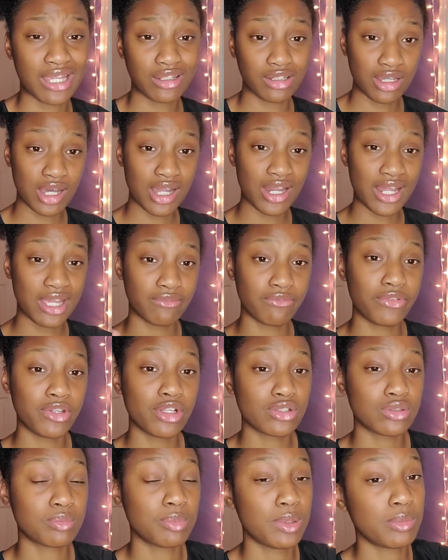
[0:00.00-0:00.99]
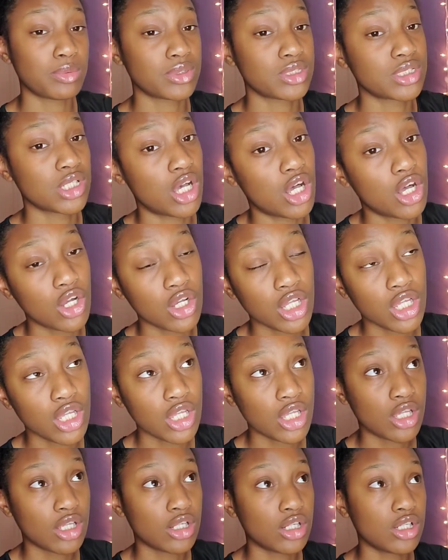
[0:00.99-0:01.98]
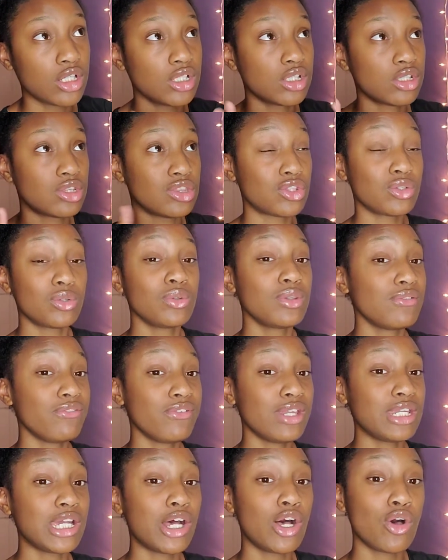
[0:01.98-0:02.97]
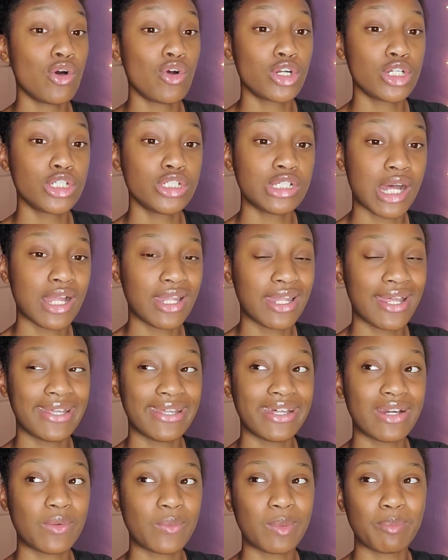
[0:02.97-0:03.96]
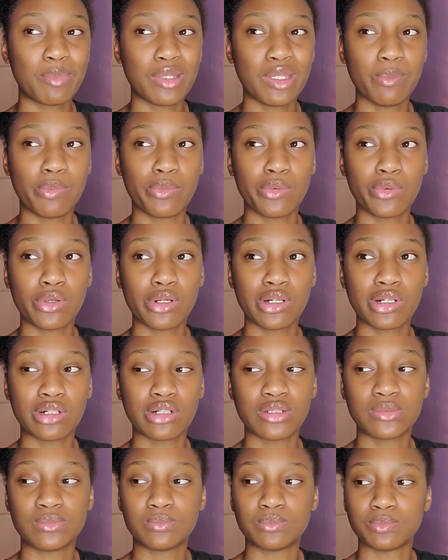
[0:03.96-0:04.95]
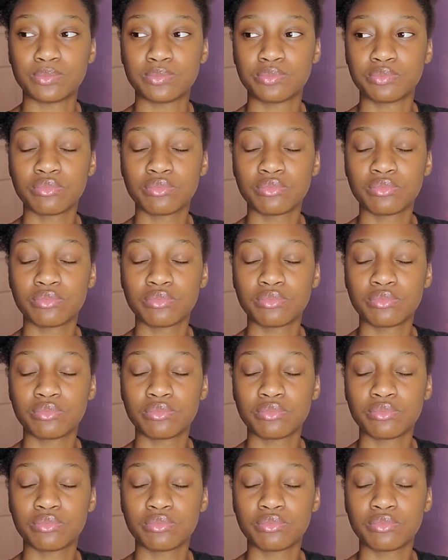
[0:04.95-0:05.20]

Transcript: Do y'all like videos people talk through the video or do y'all like when people um